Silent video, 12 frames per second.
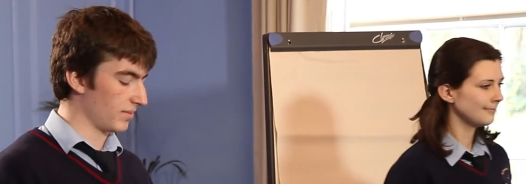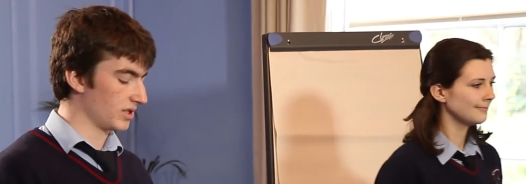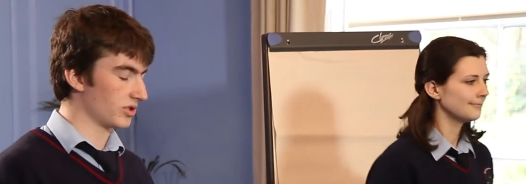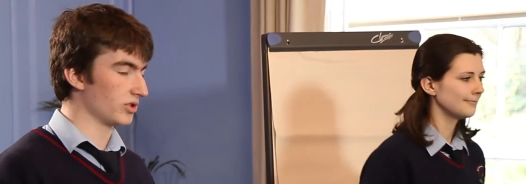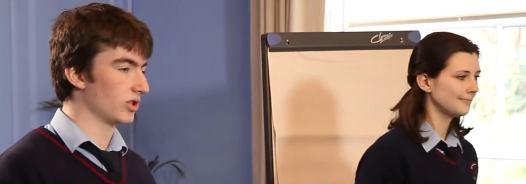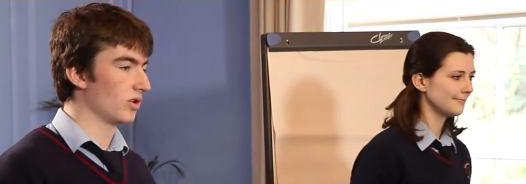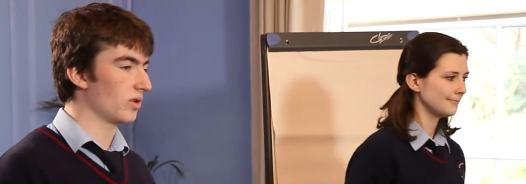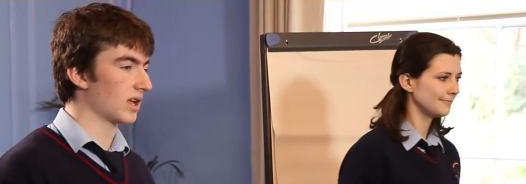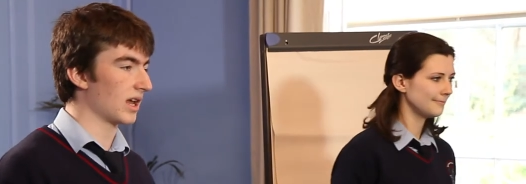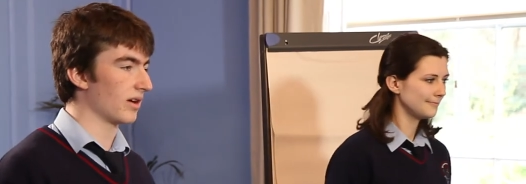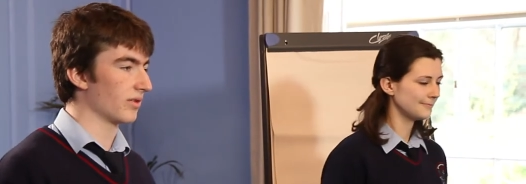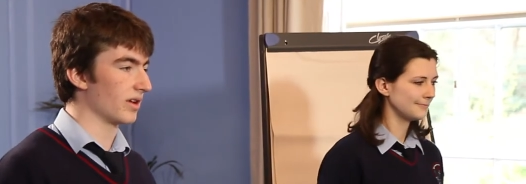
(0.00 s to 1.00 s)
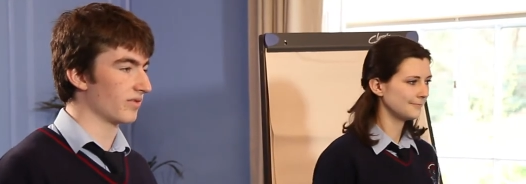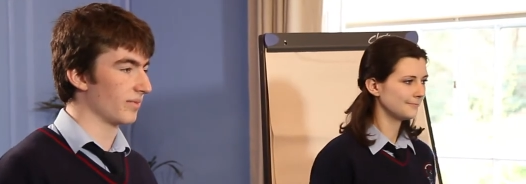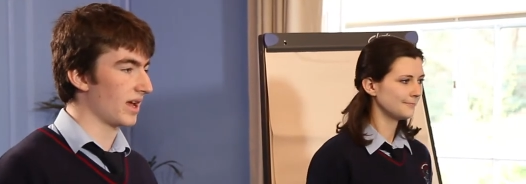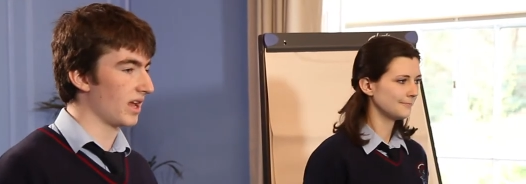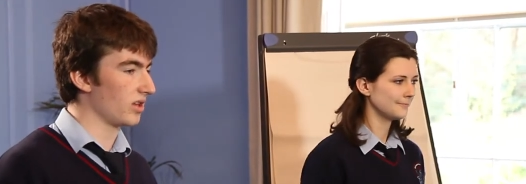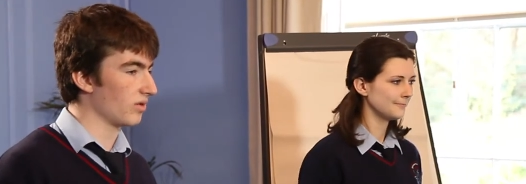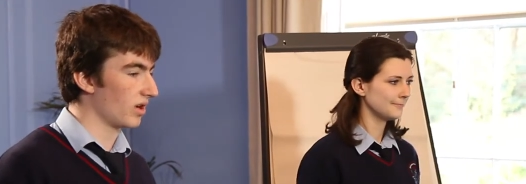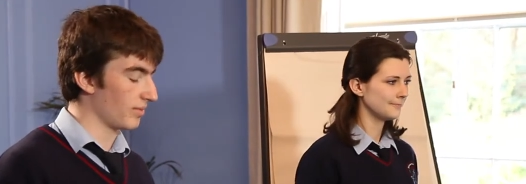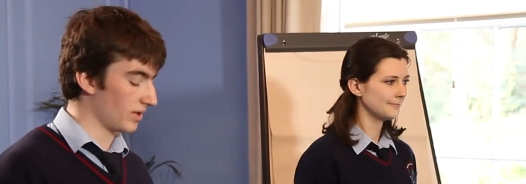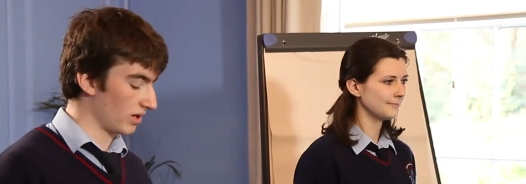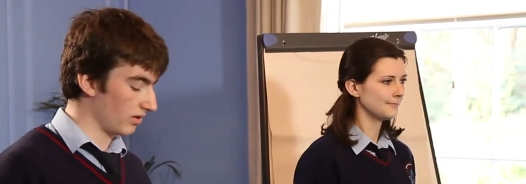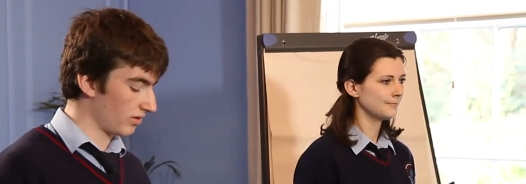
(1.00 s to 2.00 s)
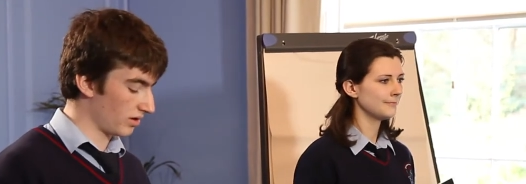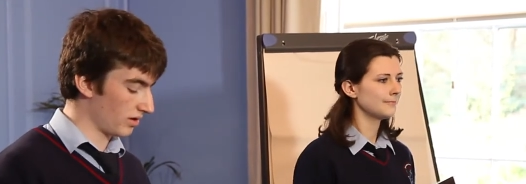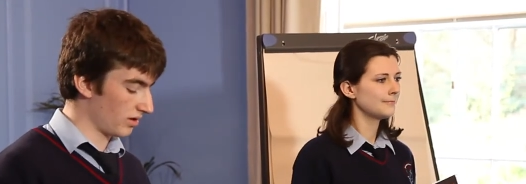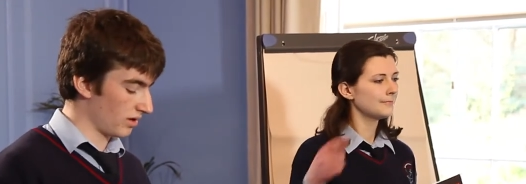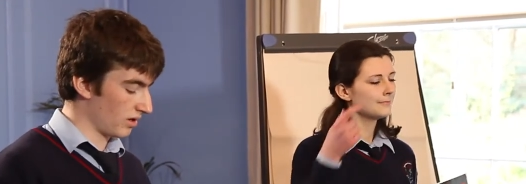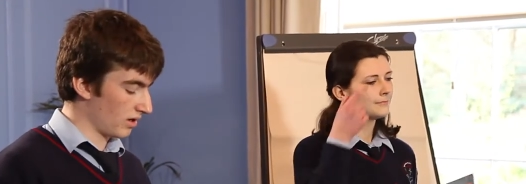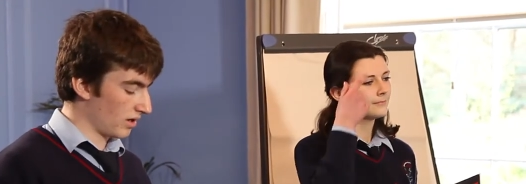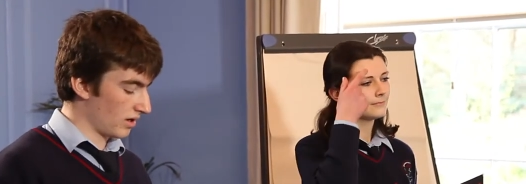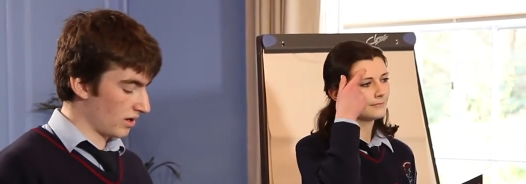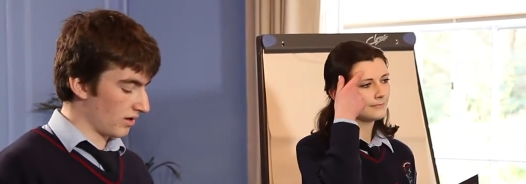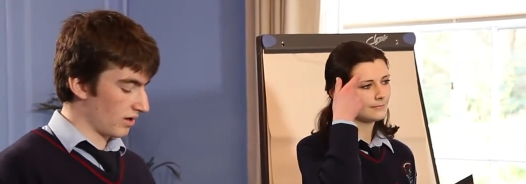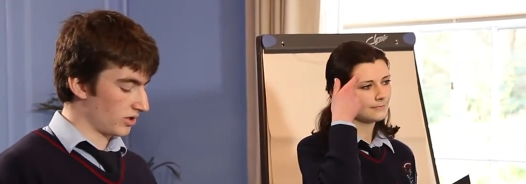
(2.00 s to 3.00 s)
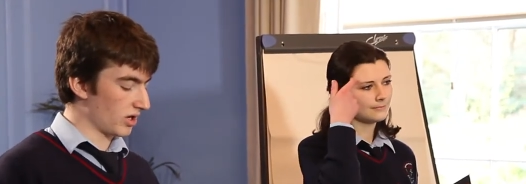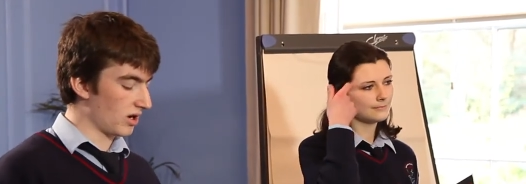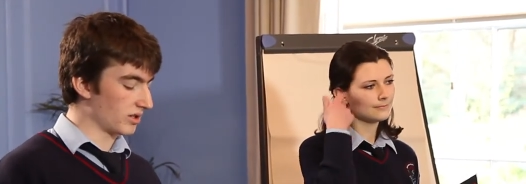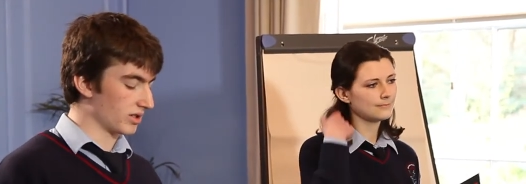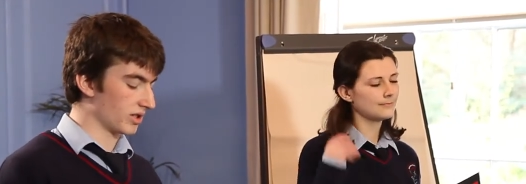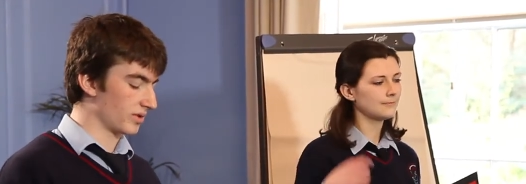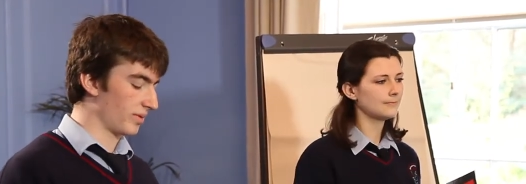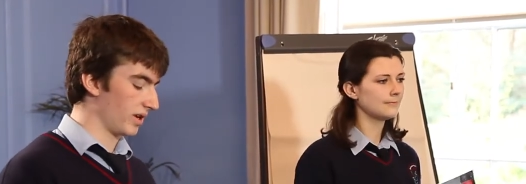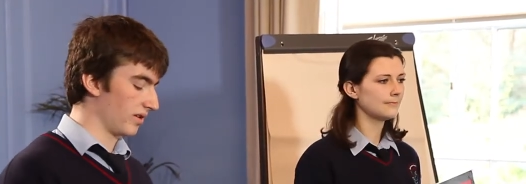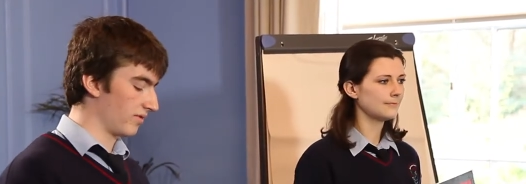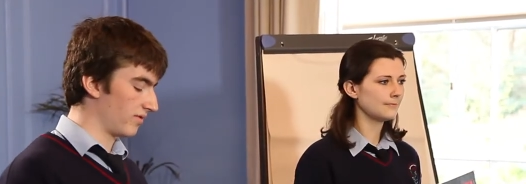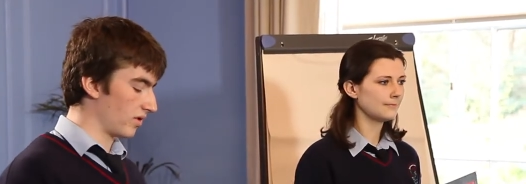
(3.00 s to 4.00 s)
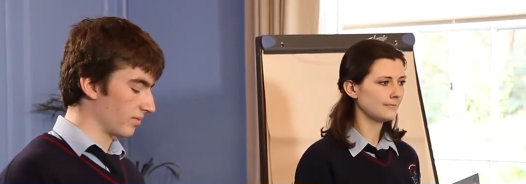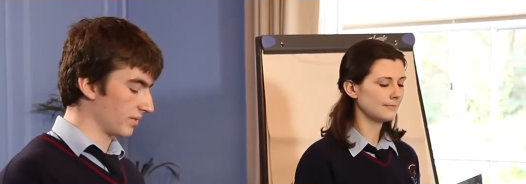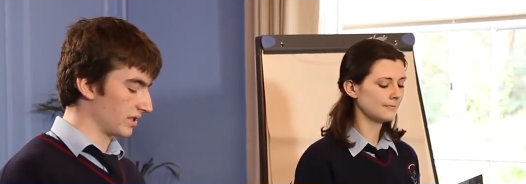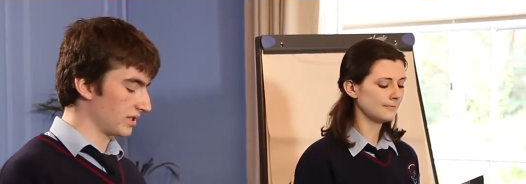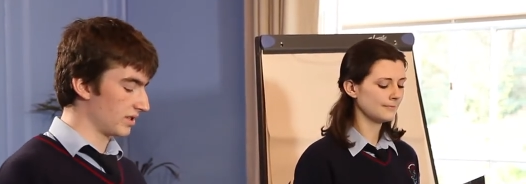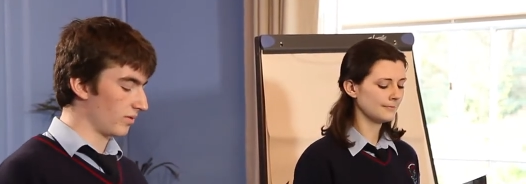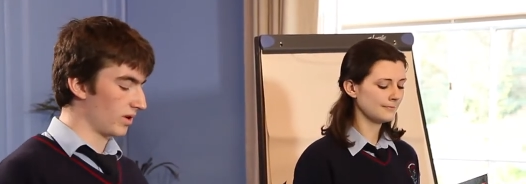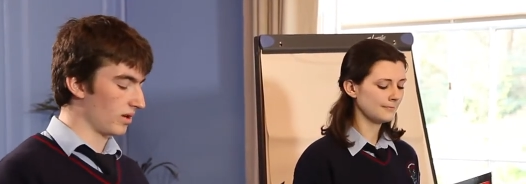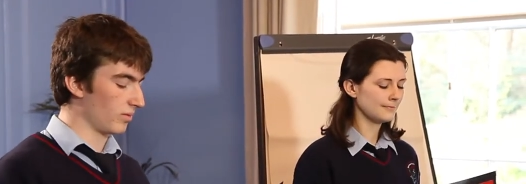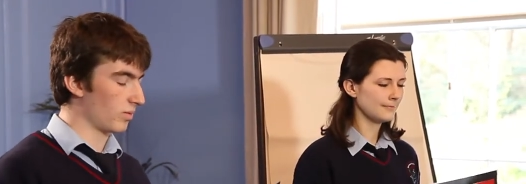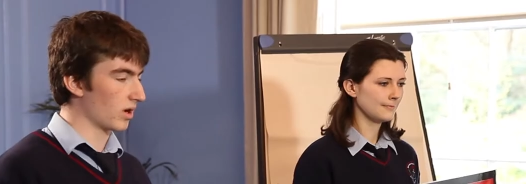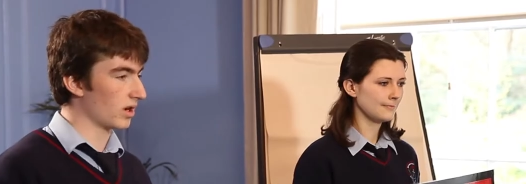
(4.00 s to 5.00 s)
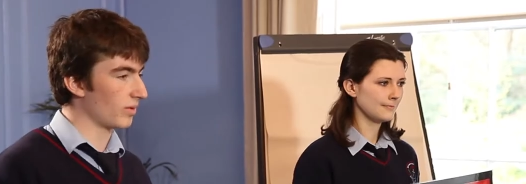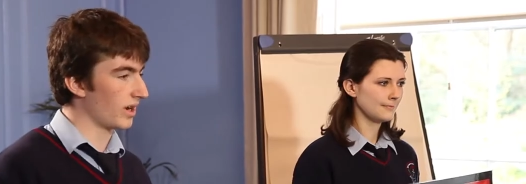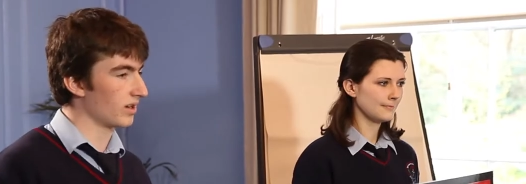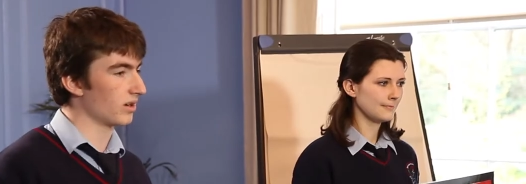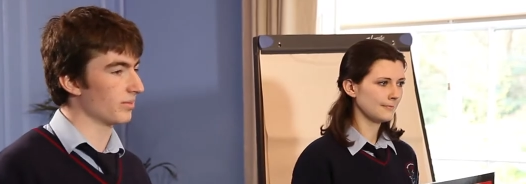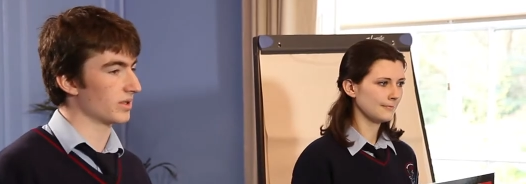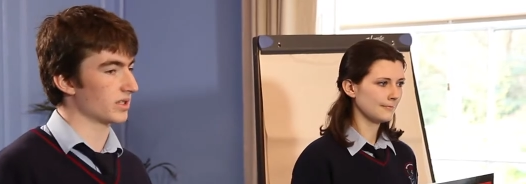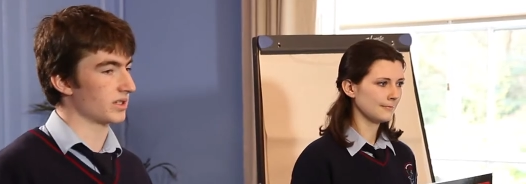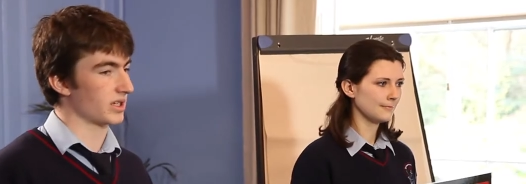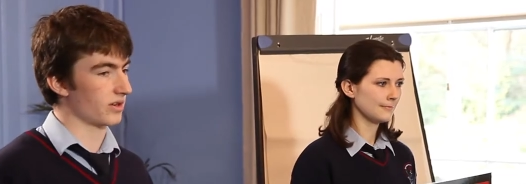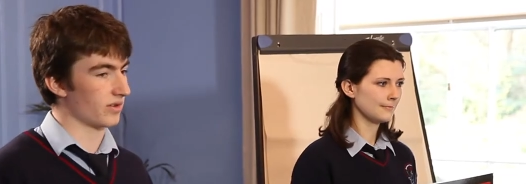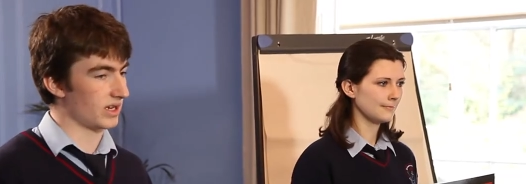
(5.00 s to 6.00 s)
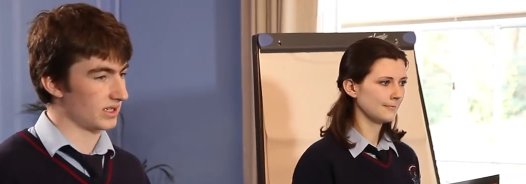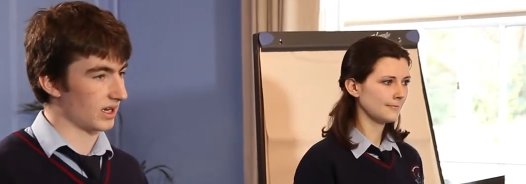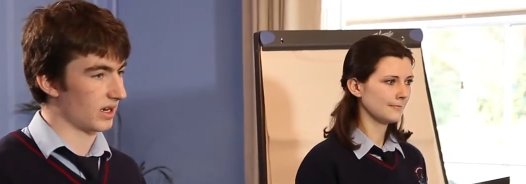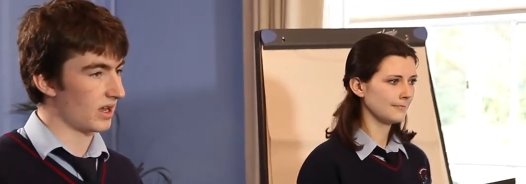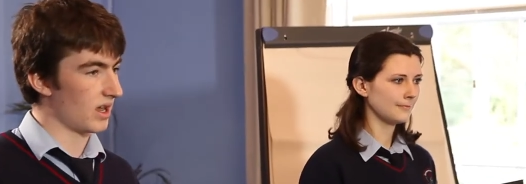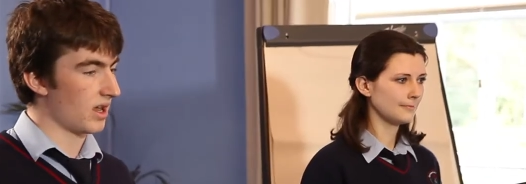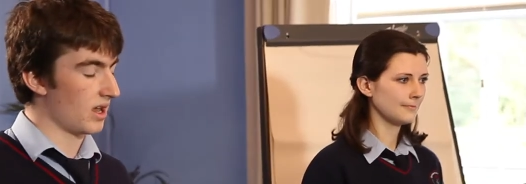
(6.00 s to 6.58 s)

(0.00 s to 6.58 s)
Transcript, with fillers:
Speaker 1: Mr Joe Clowry from NUI Maynooth shocked us when he informed us that while worldwide numbers are decreasing,